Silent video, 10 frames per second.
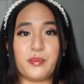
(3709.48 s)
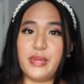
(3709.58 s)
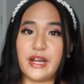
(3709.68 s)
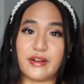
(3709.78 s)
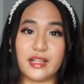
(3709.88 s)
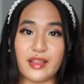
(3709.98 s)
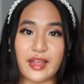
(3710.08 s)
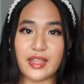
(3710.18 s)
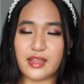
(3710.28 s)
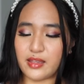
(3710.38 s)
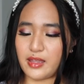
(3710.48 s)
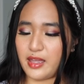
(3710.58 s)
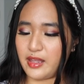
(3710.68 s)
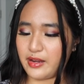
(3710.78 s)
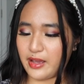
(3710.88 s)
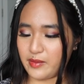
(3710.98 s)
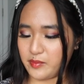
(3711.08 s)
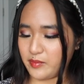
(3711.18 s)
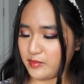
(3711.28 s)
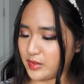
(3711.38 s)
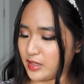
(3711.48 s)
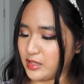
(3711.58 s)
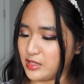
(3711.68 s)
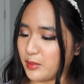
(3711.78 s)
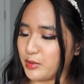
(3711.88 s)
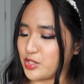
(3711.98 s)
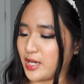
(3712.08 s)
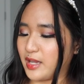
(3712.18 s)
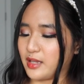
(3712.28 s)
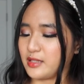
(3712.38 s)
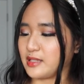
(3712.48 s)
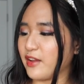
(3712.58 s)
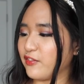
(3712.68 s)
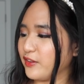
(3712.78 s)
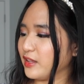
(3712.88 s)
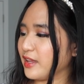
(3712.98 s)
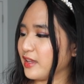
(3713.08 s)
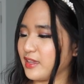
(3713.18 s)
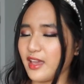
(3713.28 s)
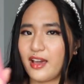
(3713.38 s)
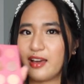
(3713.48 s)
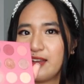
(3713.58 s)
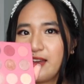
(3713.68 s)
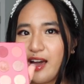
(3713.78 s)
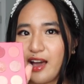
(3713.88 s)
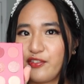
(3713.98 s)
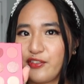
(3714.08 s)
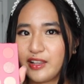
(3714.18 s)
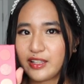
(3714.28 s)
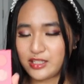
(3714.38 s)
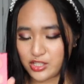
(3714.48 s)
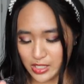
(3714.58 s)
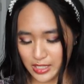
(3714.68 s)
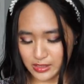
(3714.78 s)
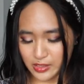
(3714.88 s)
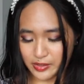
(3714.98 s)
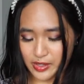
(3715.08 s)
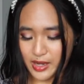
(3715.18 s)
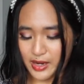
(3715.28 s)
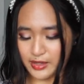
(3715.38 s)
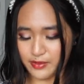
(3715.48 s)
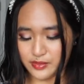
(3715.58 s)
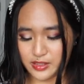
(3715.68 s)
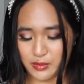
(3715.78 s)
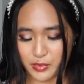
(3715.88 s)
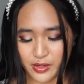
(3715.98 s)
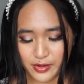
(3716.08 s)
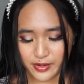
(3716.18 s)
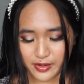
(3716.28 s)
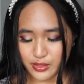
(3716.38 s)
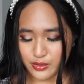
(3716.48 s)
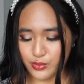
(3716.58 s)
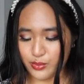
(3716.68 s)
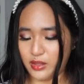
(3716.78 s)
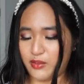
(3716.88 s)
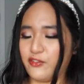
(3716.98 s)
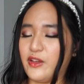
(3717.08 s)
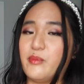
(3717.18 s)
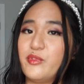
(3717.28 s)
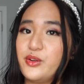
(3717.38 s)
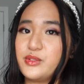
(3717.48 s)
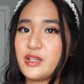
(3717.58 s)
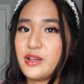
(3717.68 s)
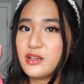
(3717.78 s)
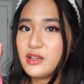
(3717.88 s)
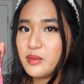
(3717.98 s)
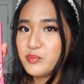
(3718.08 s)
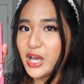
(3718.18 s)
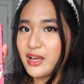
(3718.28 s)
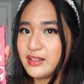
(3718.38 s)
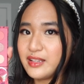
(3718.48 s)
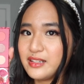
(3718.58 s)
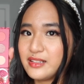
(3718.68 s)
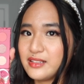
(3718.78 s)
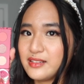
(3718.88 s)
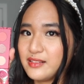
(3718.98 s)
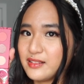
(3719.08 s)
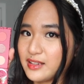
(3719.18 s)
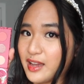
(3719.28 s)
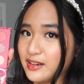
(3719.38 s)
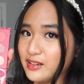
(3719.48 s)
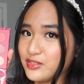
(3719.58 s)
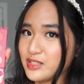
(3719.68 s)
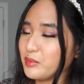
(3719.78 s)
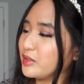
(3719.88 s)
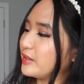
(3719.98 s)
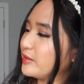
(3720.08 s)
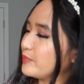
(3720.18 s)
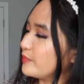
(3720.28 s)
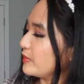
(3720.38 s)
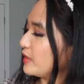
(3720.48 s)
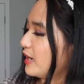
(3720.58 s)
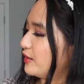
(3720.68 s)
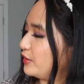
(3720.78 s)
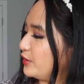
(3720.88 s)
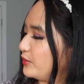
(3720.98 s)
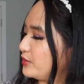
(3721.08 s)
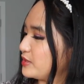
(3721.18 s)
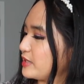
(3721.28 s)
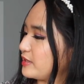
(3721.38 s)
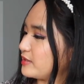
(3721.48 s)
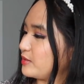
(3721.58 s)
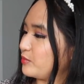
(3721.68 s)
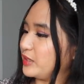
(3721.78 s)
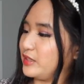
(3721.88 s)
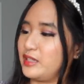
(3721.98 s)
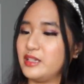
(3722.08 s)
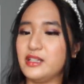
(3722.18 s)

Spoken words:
berry like and I'm gonna double check because I feel like, yeah, I feel like the shades are kind of similar to the Femme Rosa palette, kind of similar. I don't know, there's like some really